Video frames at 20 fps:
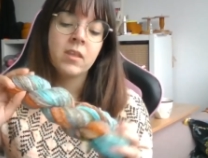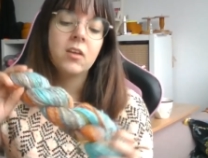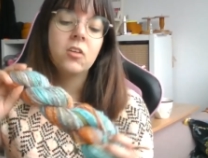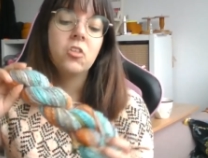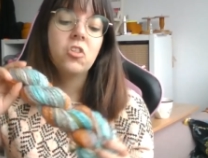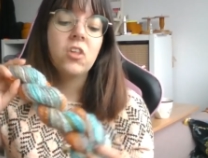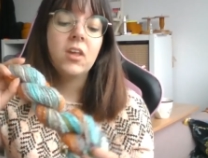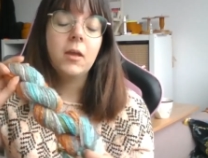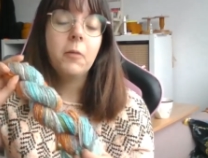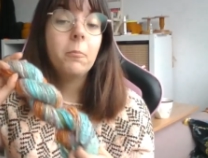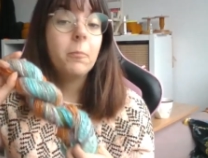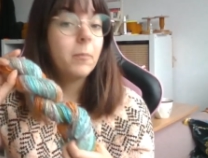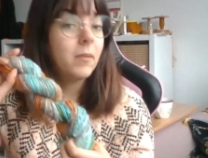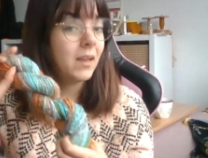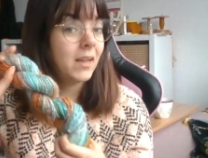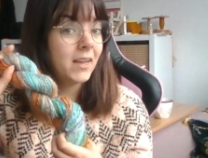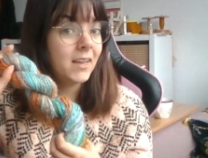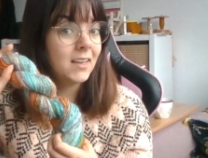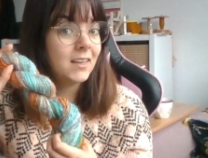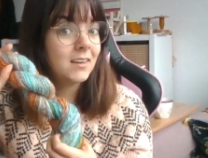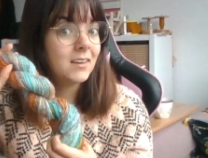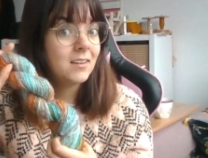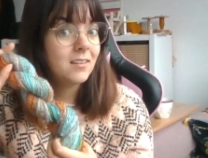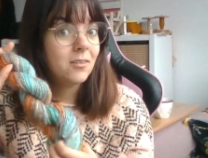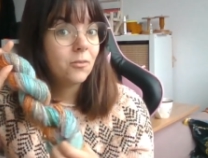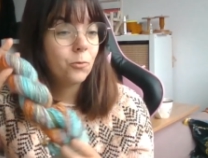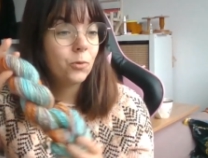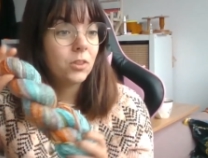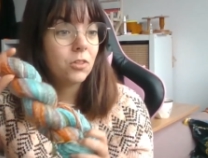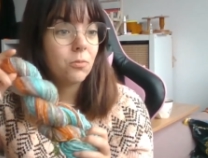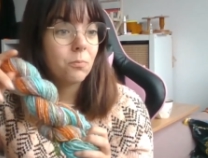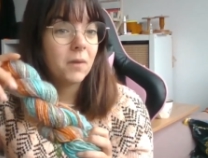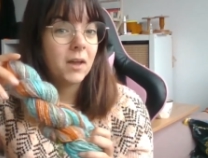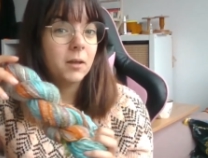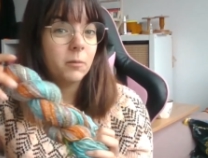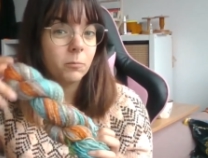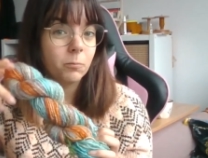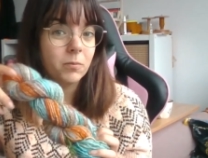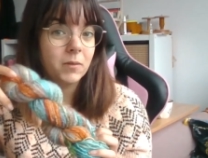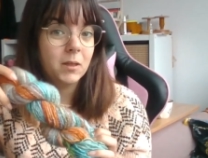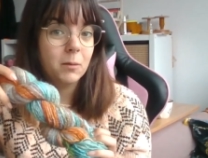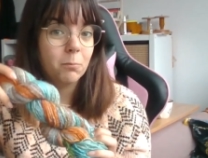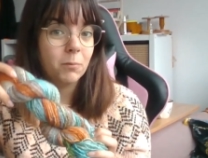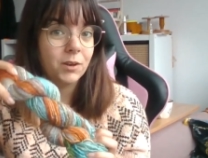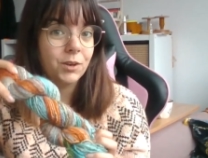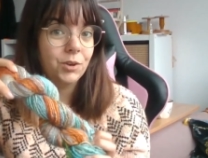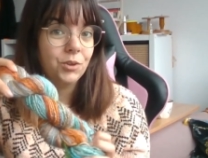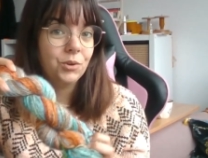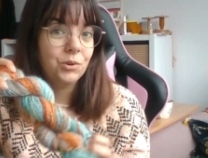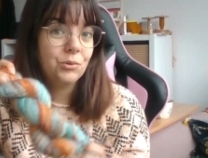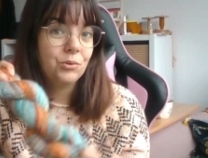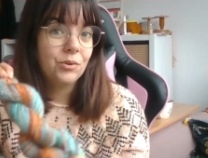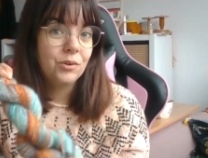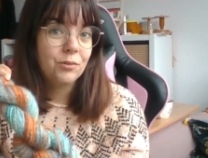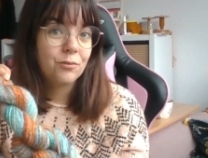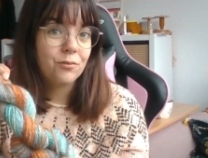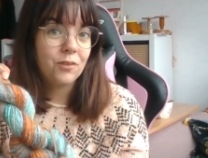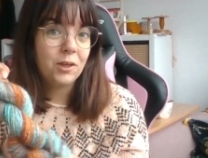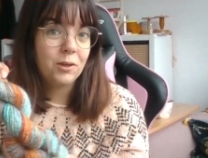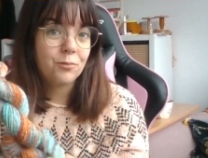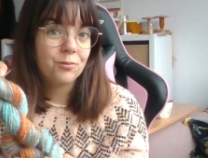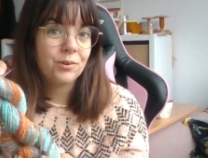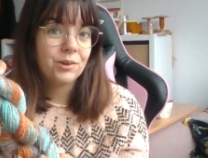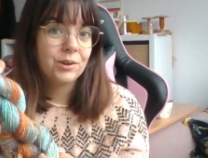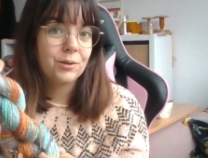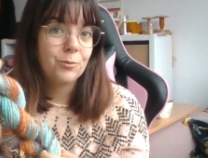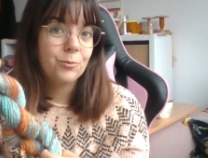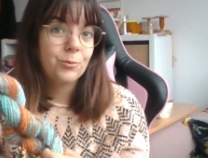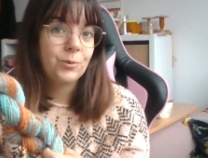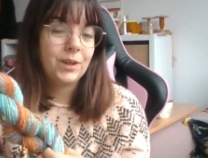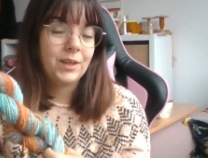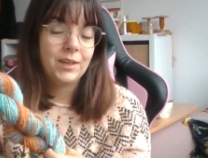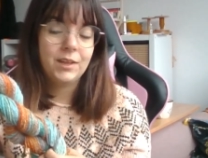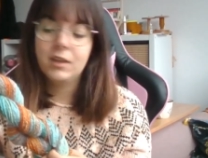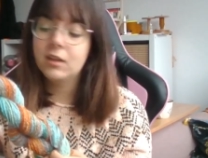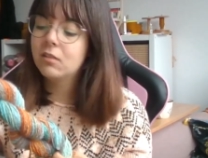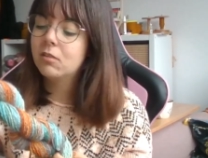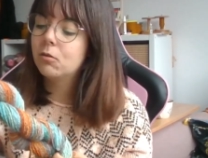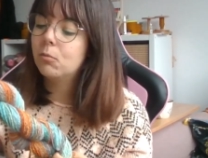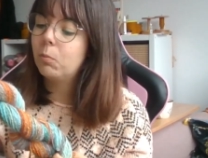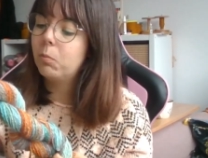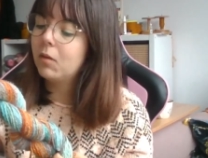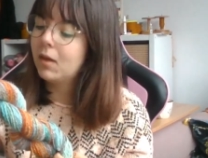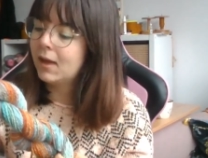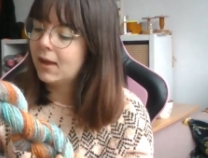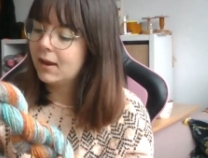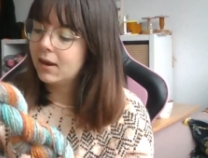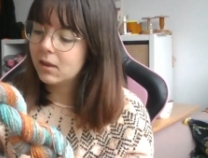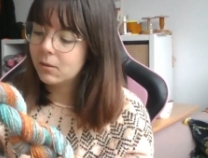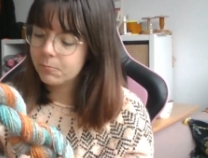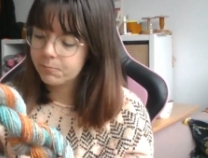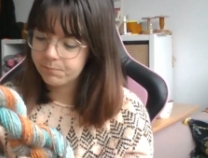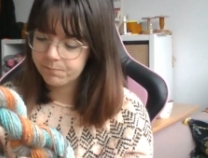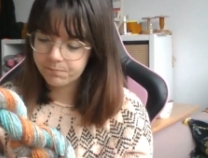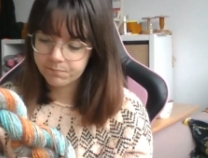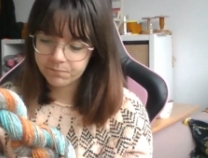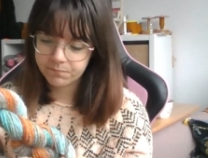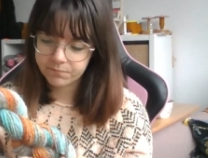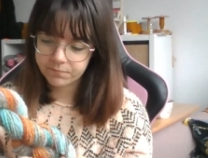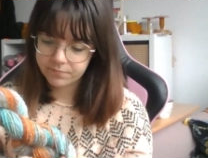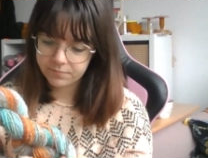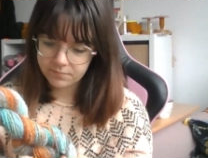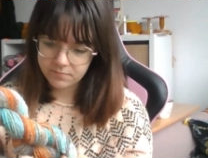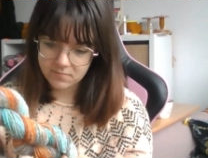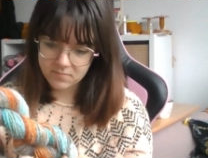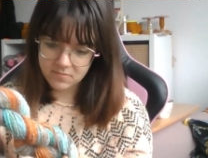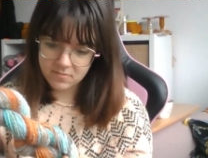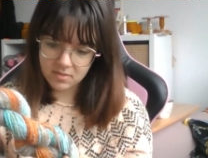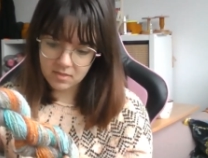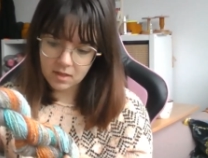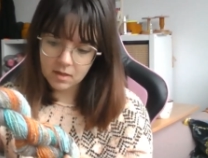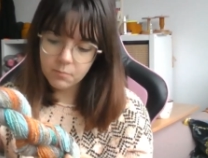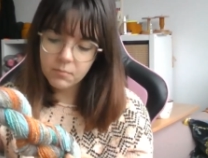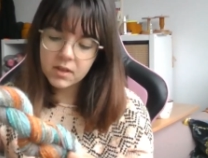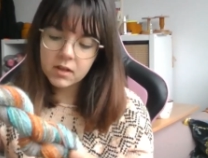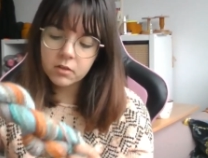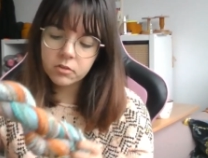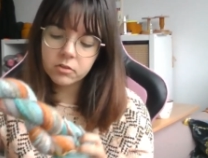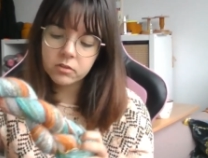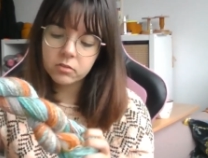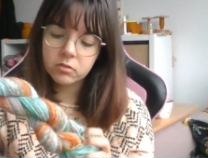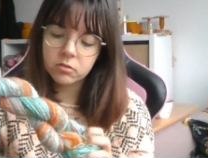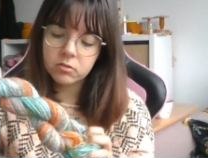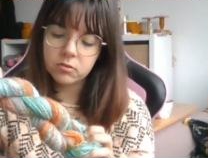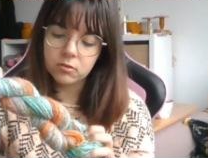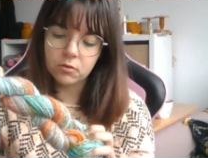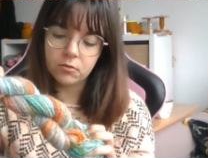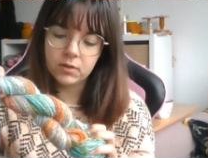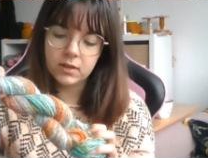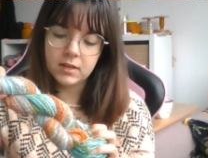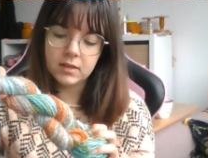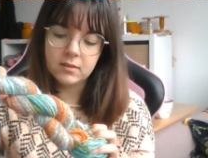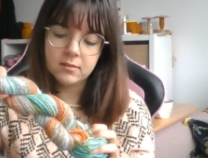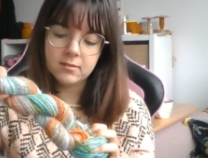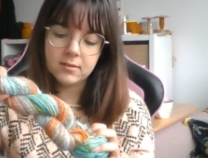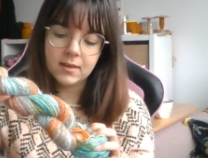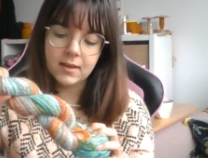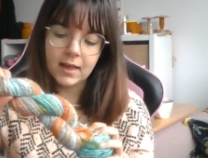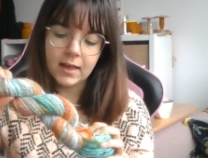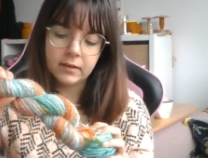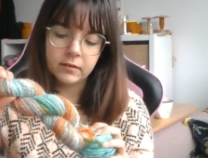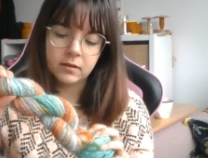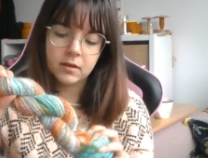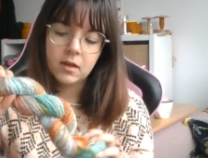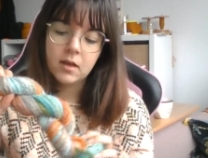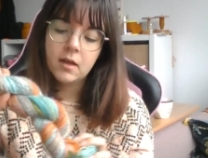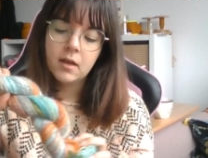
chain plied it, which might be my new favorite way to ply, because it's so easy. And